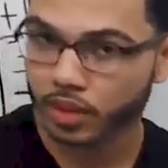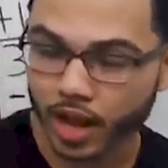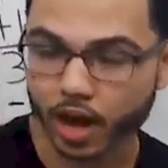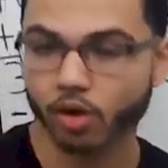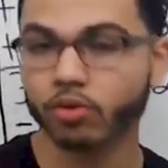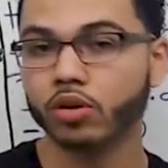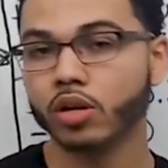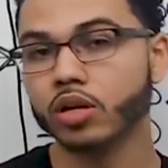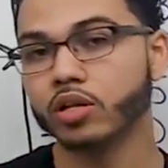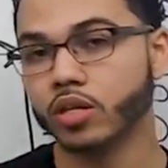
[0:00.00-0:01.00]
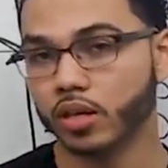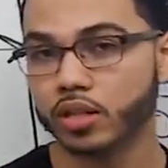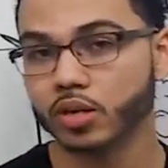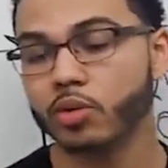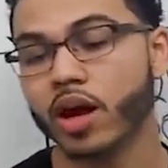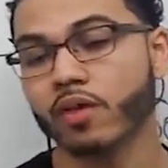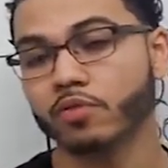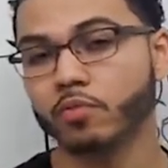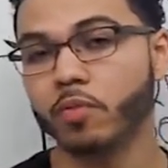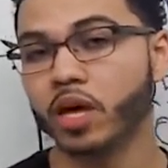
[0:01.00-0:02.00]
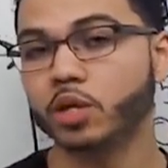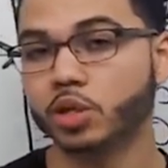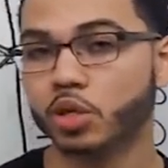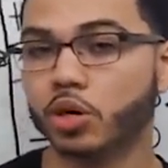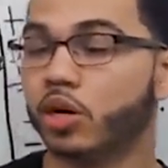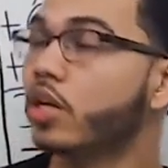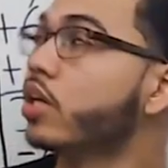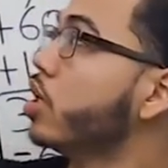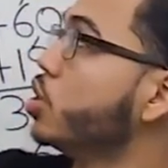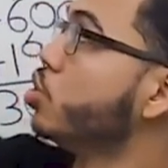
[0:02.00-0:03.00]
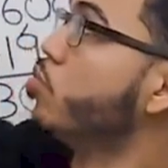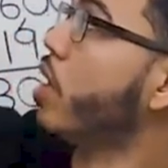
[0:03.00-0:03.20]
Now, the other thing we have to make sure is you